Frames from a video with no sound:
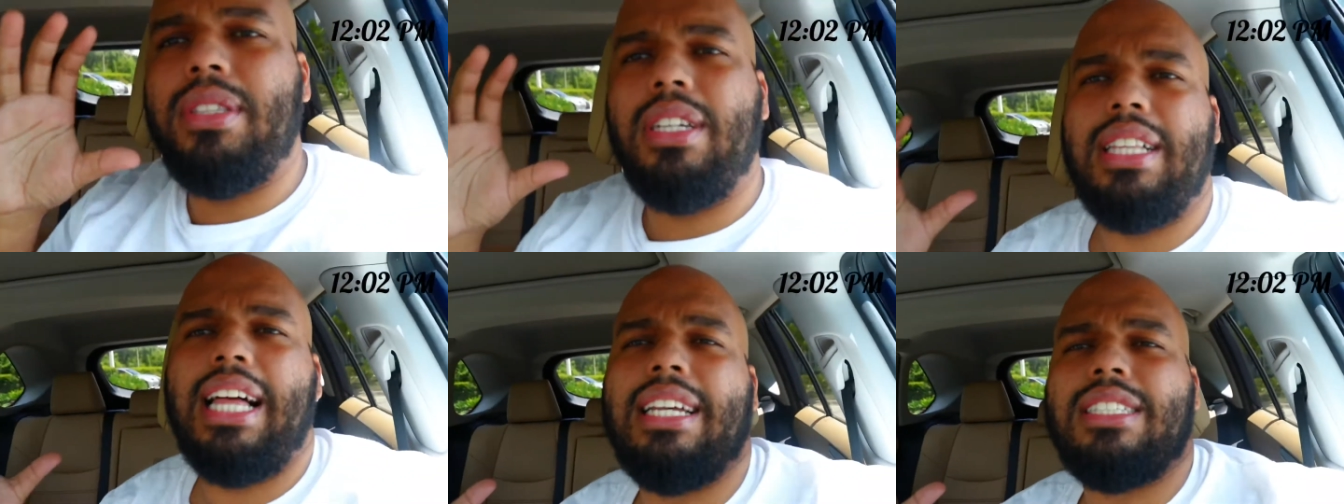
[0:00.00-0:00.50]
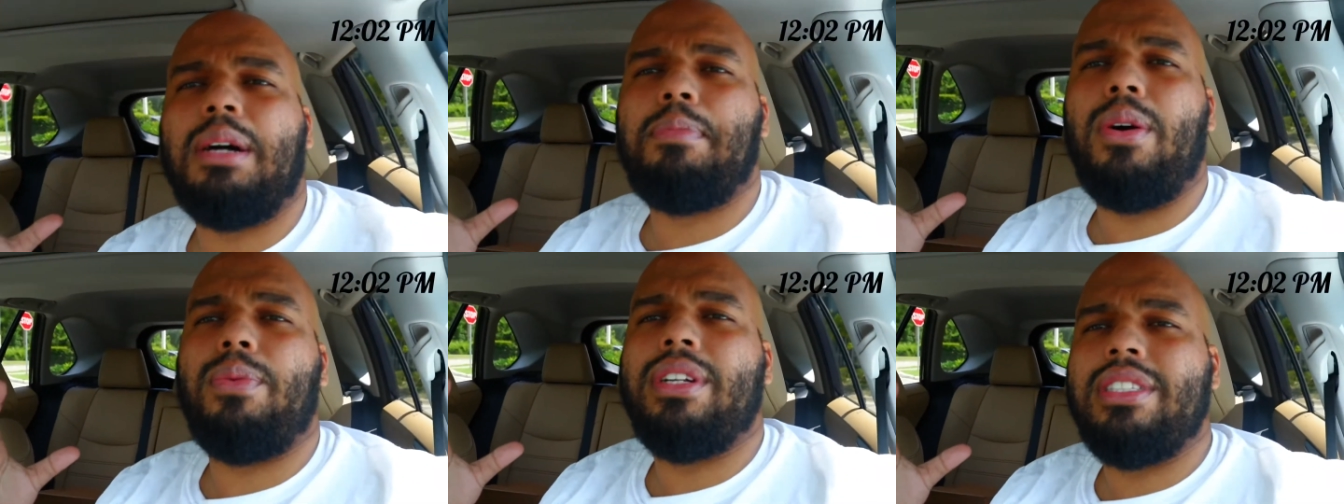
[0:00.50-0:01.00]
the glass cup
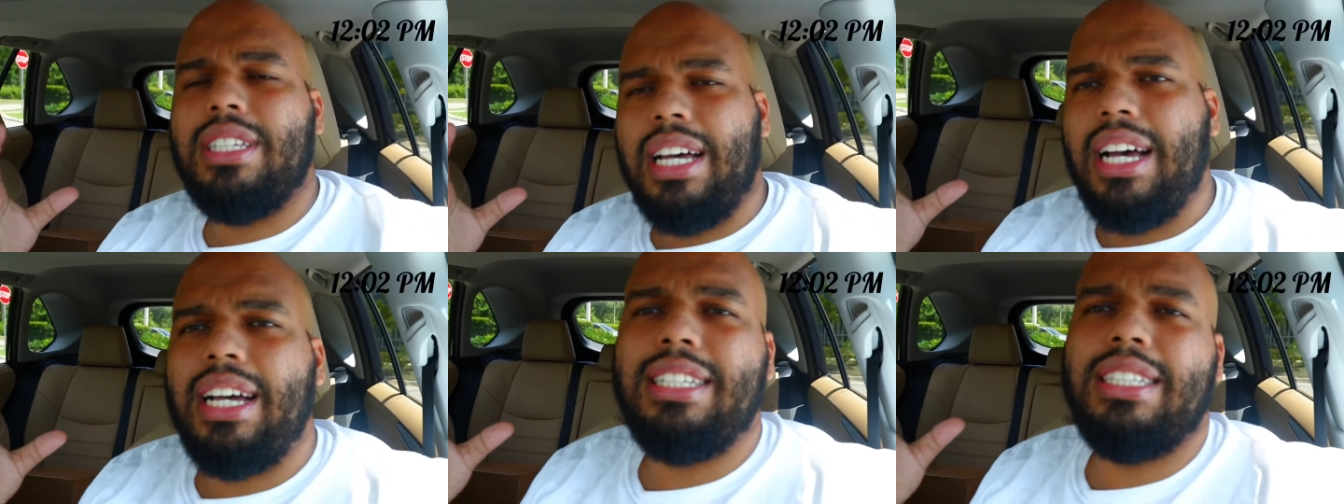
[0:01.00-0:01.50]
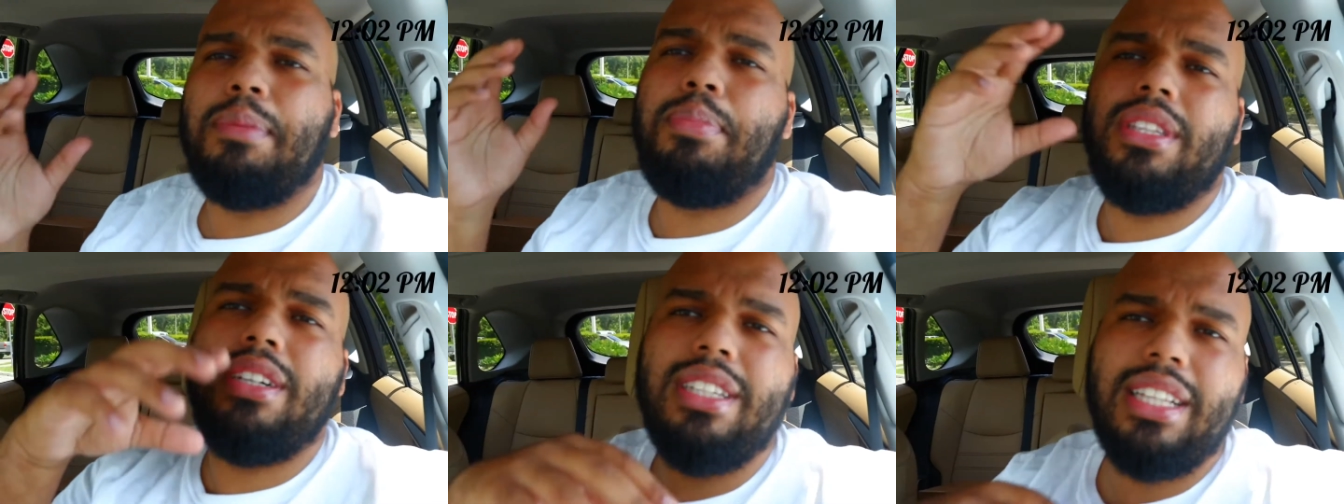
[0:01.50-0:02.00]
on one side and I put
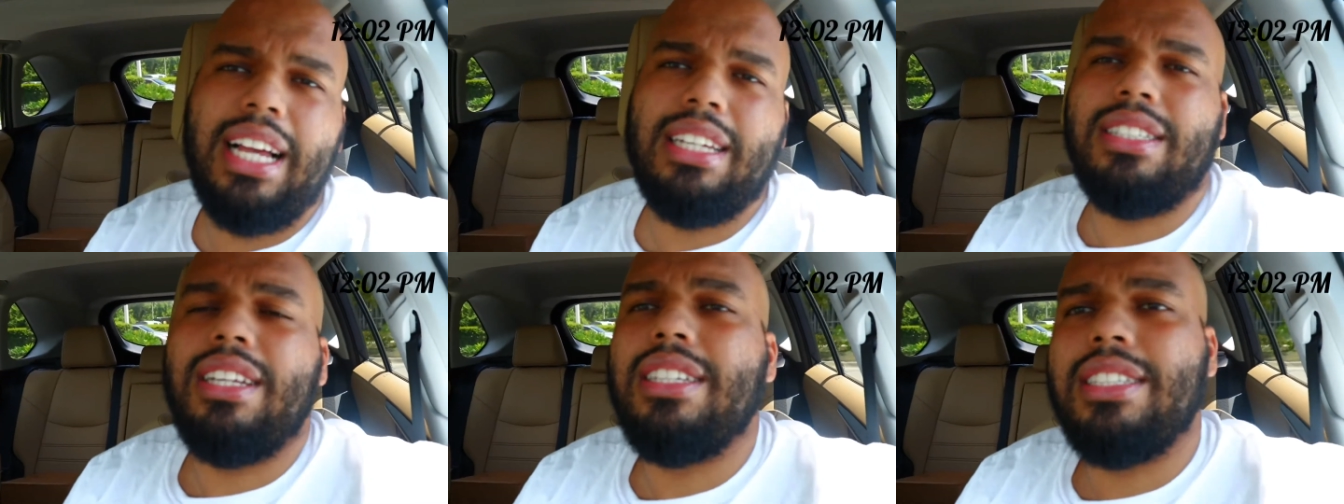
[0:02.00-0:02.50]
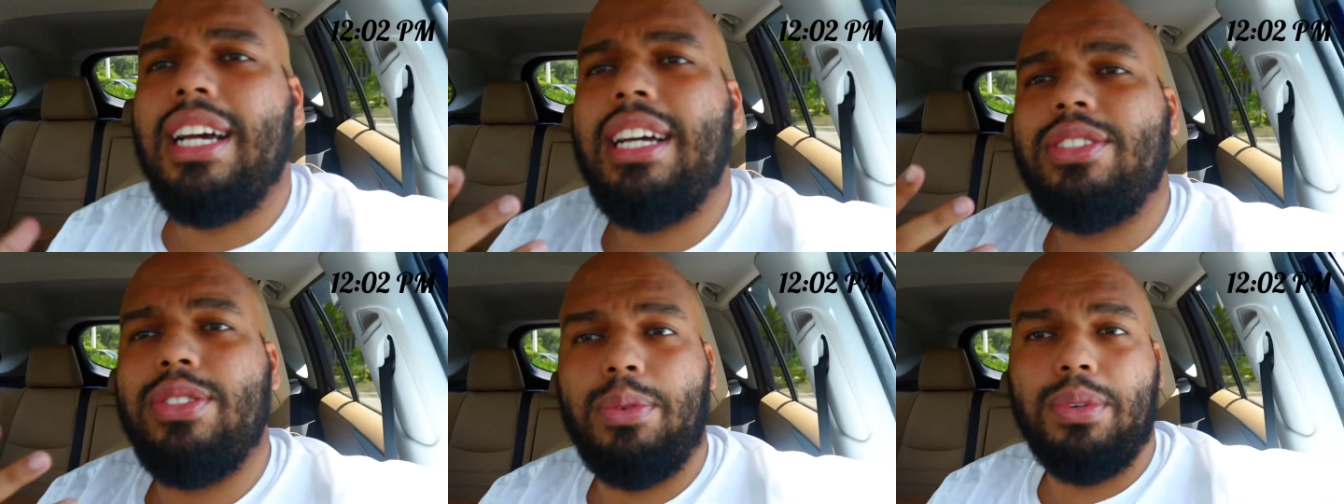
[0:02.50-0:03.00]
the other glass on the other side
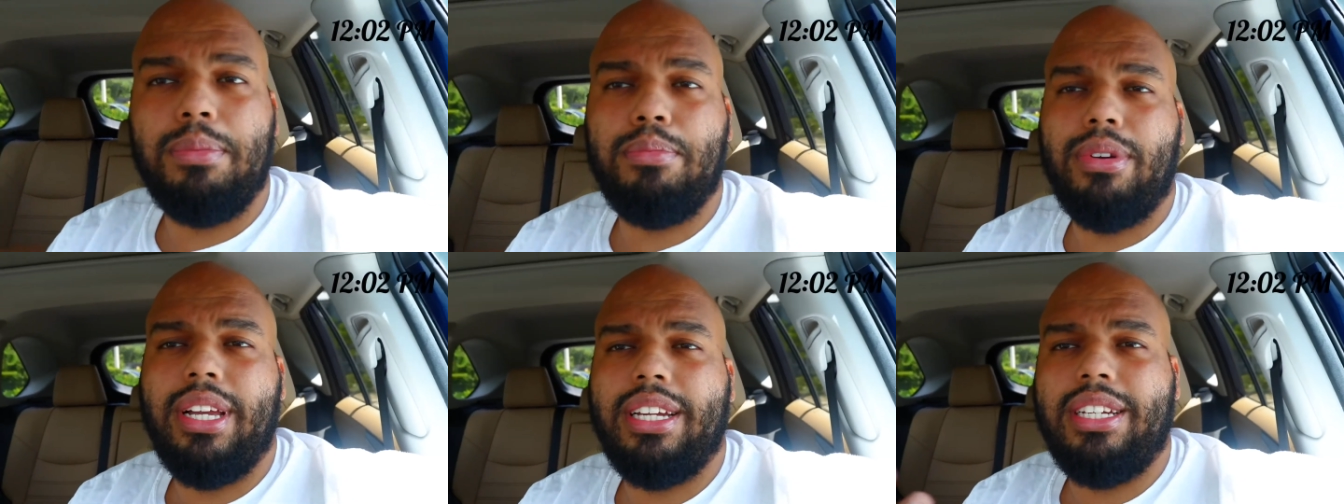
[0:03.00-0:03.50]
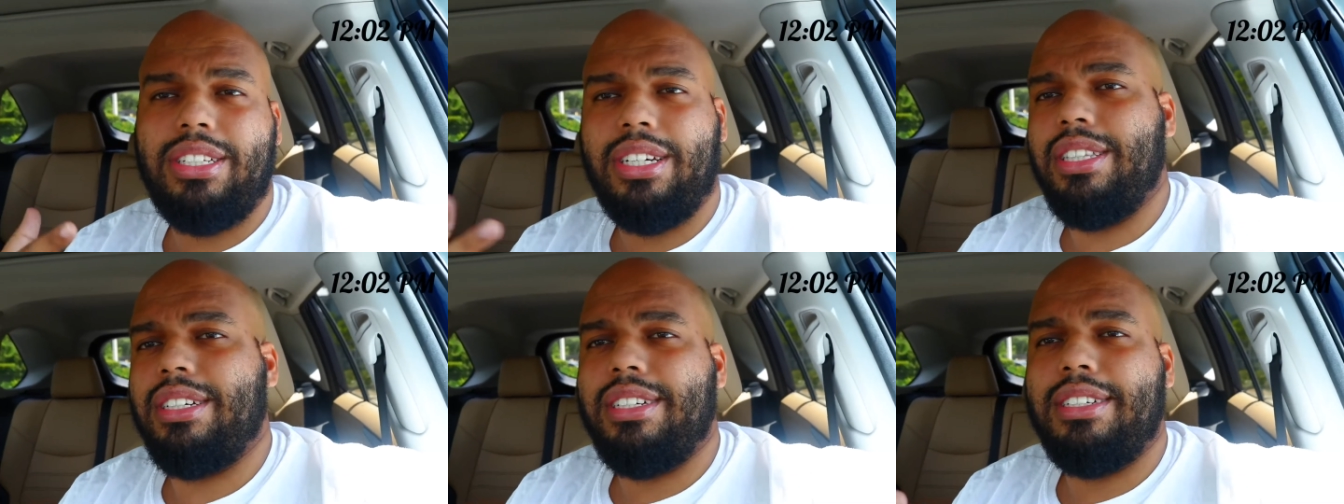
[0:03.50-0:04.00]
so they wouldn't break each
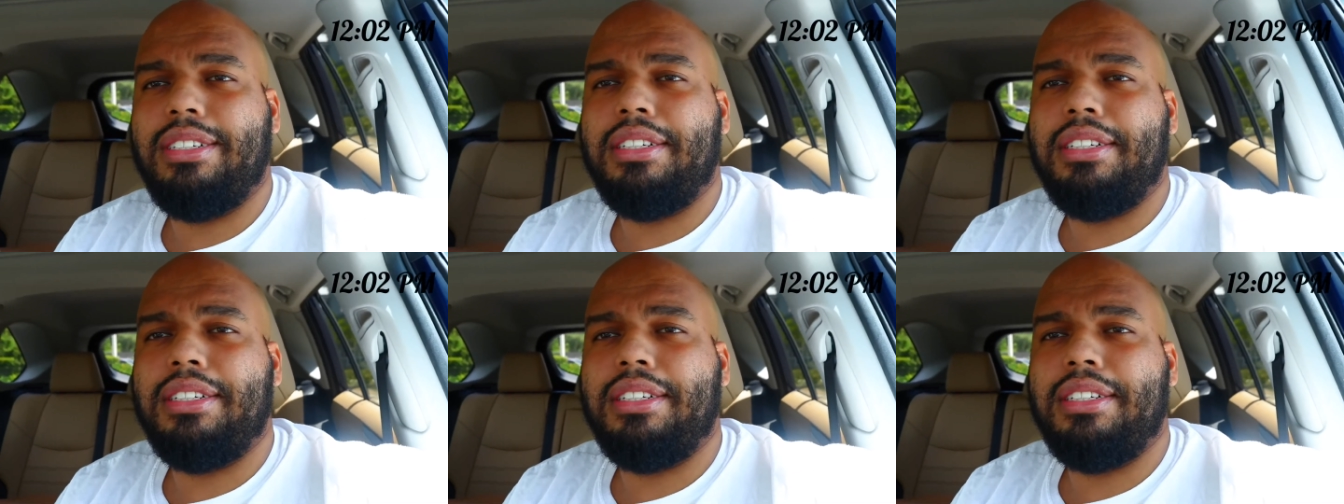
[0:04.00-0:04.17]
other.